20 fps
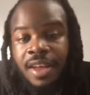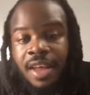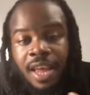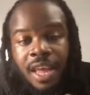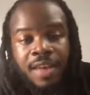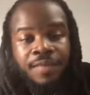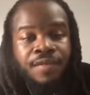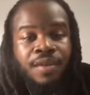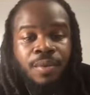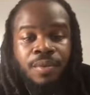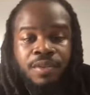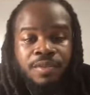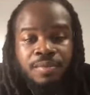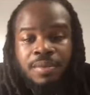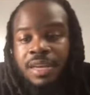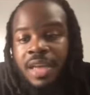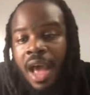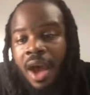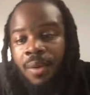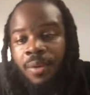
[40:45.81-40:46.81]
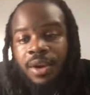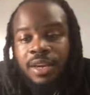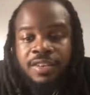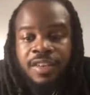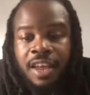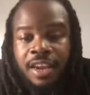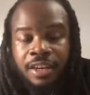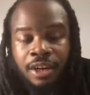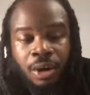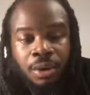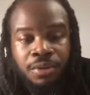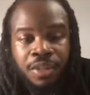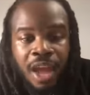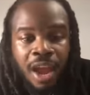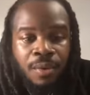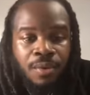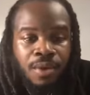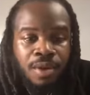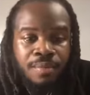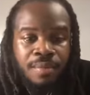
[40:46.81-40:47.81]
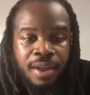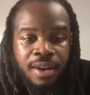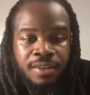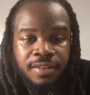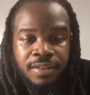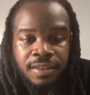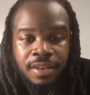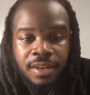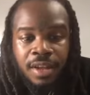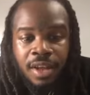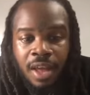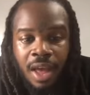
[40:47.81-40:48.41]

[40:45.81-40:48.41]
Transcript: If it was me, I wouldn't take no thyroid medicine.